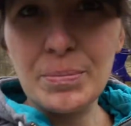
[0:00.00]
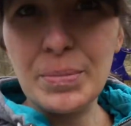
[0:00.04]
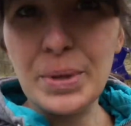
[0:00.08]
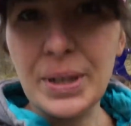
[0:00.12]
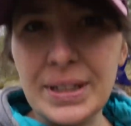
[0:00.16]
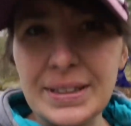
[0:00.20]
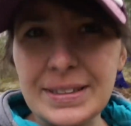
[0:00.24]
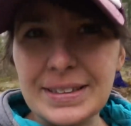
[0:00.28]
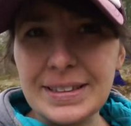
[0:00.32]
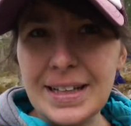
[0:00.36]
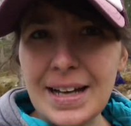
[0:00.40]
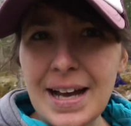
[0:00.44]

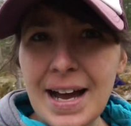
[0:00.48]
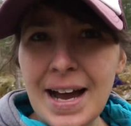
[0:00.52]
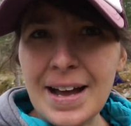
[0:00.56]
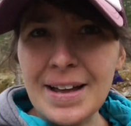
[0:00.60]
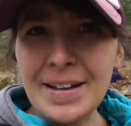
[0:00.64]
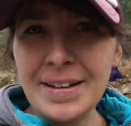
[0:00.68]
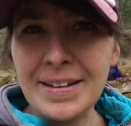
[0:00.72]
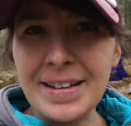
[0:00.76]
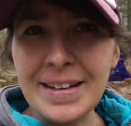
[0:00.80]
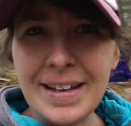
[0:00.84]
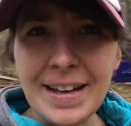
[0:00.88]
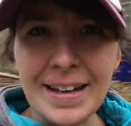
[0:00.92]
but
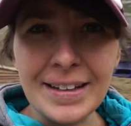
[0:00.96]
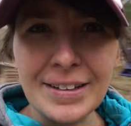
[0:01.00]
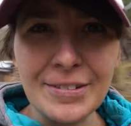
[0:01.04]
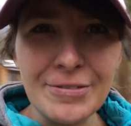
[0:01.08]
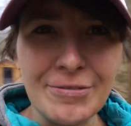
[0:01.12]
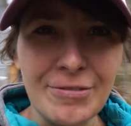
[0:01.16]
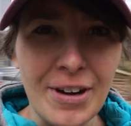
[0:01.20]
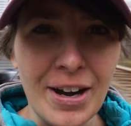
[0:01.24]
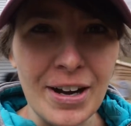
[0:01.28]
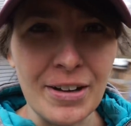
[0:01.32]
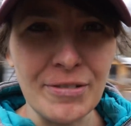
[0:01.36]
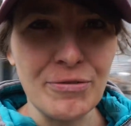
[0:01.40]
I kind of
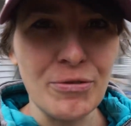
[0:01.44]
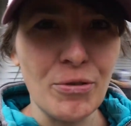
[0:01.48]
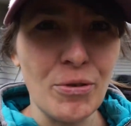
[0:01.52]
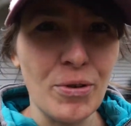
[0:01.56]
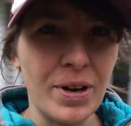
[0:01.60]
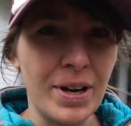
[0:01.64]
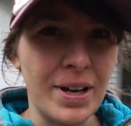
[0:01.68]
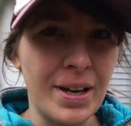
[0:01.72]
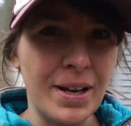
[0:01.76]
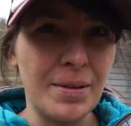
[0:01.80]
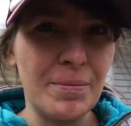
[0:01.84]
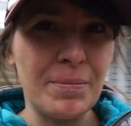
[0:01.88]
fought
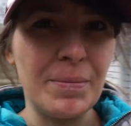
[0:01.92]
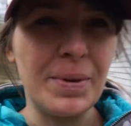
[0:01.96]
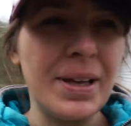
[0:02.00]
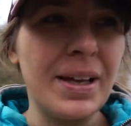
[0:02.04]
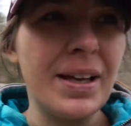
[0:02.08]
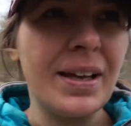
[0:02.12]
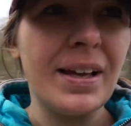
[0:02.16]
for him.